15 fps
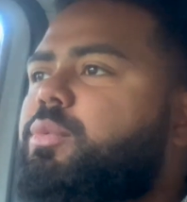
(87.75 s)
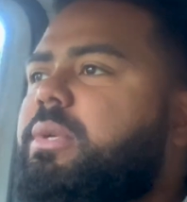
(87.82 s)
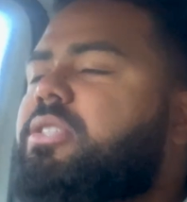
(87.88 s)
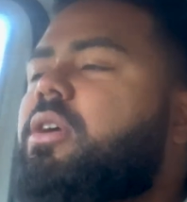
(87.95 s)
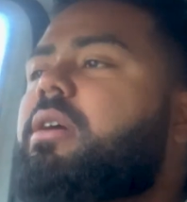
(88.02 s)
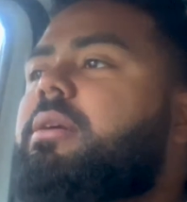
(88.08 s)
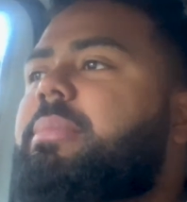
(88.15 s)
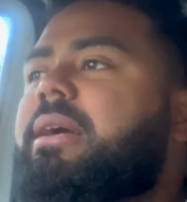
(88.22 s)
we
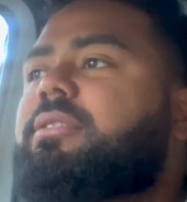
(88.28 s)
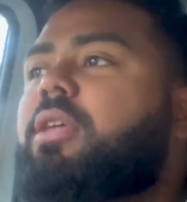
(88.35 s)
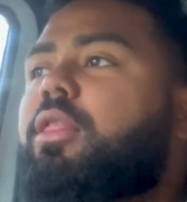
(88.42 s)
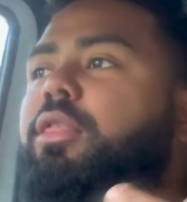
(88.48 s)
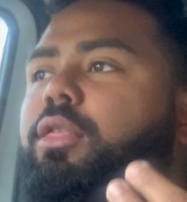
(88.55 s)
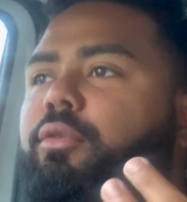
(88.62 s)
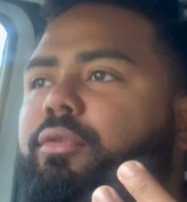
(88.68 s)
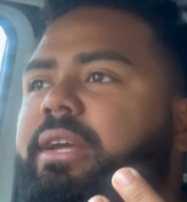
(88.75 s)
talk about the
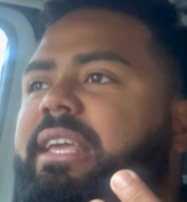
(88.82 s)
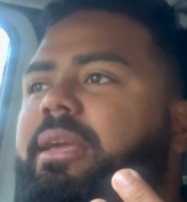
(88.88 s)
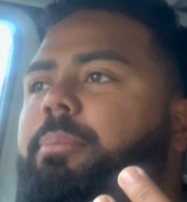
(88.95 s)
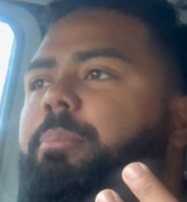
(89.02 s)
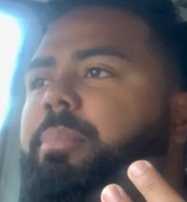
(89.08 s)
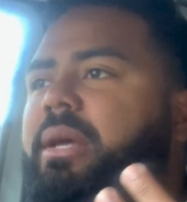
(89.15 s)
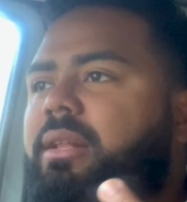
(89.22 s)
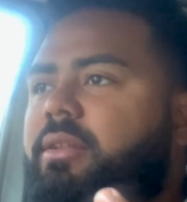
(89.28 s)
3
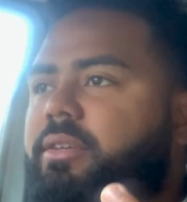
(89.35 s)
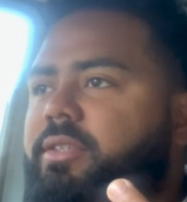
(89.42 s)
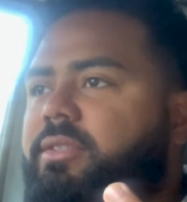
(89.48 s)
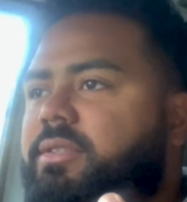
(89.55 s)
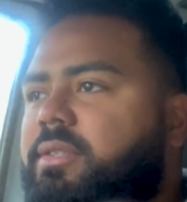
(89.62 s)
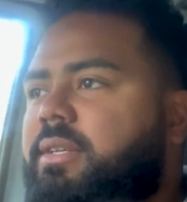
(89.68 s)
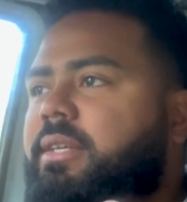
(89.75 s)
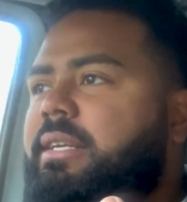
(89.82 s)

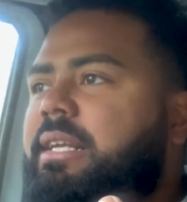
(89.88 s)
pillars,